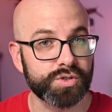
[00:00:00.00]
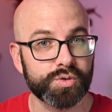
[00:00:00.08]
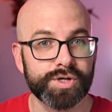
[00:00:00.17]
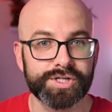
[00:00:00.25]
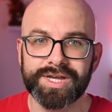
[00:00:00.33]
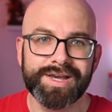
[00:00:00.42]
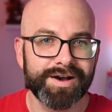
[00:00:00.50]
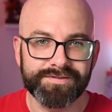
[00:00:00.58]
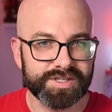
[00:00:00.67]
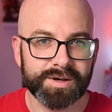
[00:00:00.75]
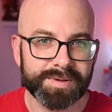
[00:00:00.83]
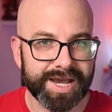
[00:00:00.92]
storage
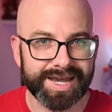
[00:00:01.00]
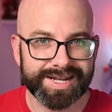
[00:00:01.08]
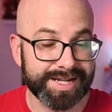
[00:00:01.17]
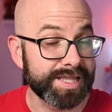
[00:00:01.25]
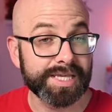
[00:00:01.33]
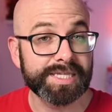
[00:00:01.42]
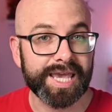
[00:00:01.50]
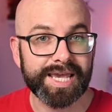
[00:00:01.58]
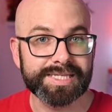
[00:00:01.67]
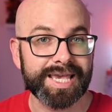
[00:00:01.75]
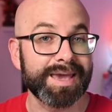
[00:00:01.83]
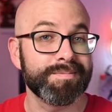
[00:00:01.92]
of some kind. And in this
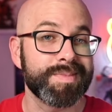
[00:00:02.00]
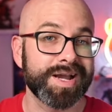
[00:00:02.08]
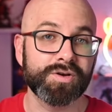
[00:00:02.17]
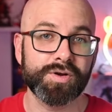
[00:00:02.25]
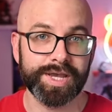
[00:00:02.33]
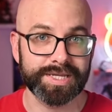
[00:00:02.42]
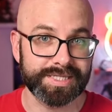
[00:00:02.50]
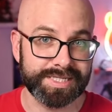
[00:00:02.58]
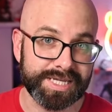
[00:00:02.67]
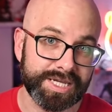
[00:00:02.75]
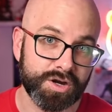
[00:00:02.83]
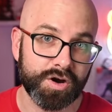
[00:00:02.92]
case, a micro
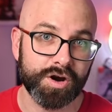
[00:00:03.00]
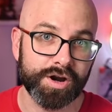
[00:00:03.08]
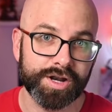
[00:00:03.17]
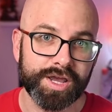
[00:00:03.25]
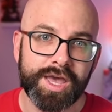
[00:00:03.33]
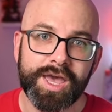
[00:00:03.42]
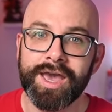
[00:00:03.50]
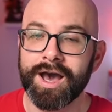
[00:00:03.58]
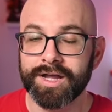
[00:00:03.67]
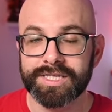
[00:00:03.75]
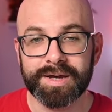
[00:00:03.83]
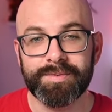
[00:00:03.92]
SD card.
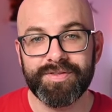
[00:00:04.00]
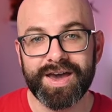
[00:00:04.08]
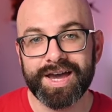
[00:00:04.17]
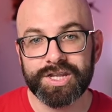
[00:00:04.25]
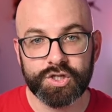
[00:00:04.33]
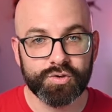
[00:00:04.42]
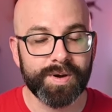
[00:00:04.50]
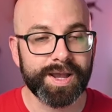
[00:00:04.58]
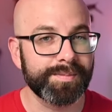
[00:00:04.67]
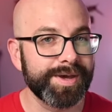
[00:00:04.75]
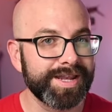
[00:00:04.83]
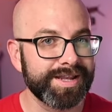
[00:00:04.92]
On top of that, I do
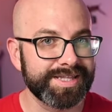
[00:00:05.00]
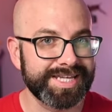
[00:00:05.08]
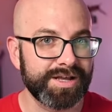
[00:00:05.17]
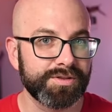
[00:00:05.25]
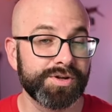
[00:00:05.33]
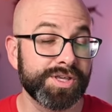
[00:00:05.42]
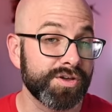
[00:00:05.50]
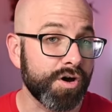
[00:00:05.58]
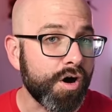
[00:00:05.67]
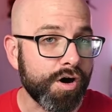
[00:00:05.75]
recommend downloading the